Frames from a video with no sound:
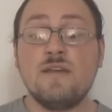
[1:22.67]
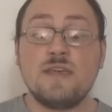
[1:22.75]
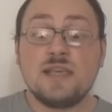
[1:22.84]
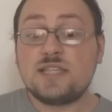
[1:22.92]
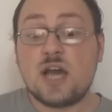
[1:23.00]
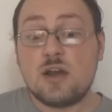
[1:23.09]

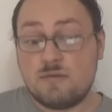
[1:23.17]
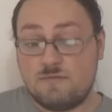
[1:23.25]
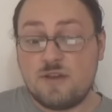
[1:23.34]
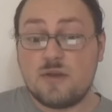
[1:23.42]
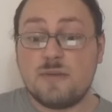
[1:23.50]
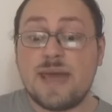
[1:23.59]
Things are
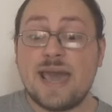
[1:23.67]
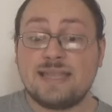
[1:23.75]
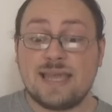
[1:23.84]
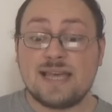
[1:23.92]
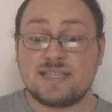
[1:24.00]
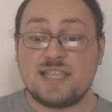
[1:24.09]
very
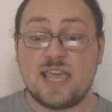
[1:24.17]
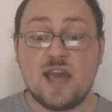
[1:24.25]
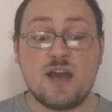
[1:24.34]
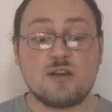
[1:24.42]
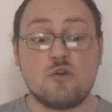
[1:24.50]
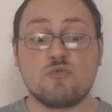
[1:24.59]
bad as they
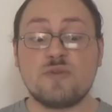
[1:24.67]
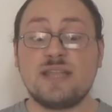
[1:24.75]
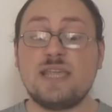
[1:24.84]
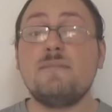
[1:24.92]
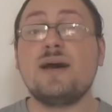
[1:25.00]
are already,